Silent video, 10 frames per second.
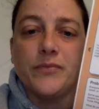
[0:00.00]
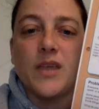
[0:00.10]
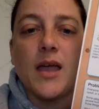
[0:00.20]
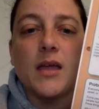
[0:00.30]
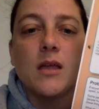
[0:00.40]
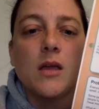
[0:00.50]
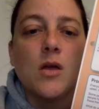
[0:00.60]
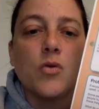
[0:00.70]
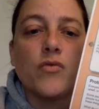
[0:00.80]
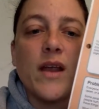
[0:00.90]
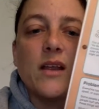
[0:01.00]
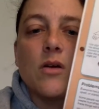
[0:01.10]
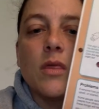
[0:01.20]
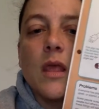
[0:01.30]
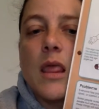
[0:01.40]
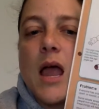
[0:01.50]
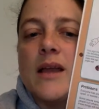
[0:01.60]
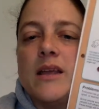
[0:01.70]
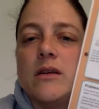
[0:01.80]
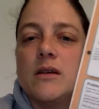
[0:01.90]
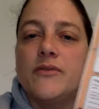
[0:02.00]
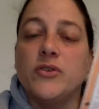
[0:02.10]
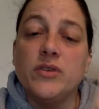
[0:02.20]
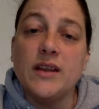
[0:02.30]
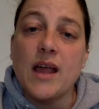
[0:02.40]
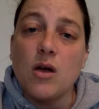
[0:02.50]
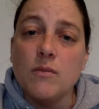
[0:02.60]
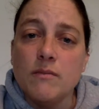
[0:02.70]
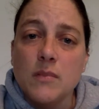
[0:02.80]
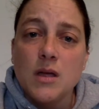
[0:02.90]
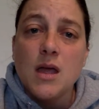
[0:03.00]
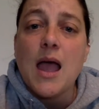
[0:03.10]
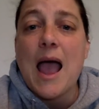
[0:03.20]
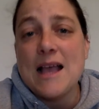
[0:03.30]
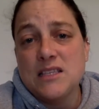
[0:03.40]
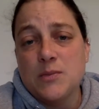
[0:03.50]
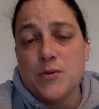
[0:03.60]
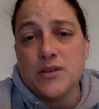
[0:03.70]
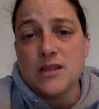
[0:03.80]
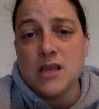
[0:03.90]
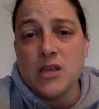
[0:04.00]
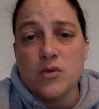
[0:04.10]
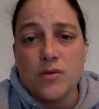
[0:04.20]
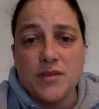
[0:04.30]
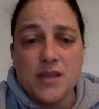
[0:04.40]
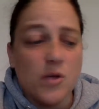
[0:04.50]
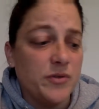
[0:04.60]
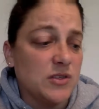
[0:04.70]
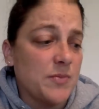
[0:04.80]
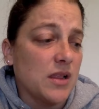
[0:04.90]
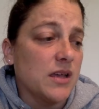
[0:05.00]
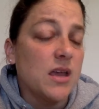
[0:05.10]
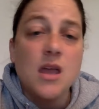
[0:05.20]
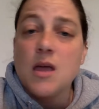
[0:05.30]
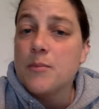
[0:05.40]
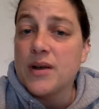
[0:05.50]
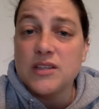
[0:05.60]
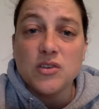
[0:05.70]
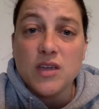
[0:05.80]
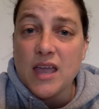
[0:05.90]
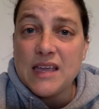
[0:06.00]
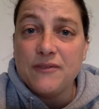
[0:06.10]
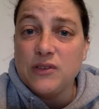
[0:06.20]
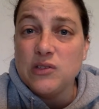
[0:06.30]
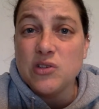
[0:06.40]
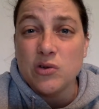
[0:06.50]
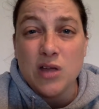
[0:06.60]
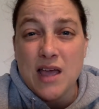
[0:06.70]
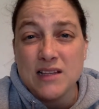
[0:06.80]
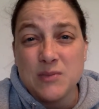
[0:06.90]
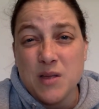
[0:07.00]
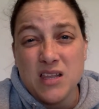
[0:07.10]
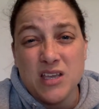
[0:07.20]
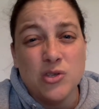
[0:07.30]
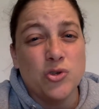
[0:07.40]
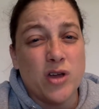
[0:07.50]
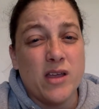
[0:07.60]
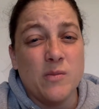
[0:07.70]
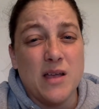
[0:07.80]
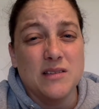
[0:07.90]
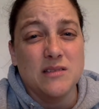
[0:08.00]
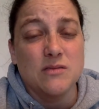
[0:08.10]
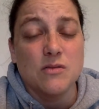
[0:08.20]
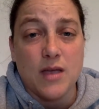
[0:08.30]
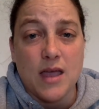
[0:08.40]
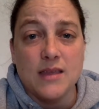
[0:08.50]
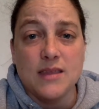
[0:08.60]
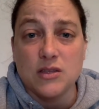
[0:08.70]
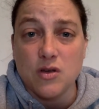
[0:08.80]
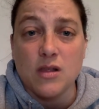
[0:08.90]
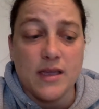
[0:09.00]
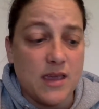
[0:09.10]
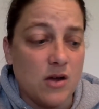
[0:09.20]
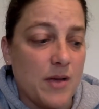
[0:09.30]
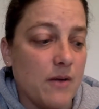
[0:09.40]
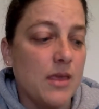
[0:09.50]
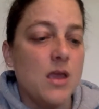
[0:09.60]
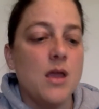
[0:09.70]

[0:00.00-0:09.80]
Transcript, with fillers: Okay, write it on the line here. If you need help, ask the person that you're with to help you spell it. But it's okay if you don't know how to spell it and you try your best. Okay, that's all I care about.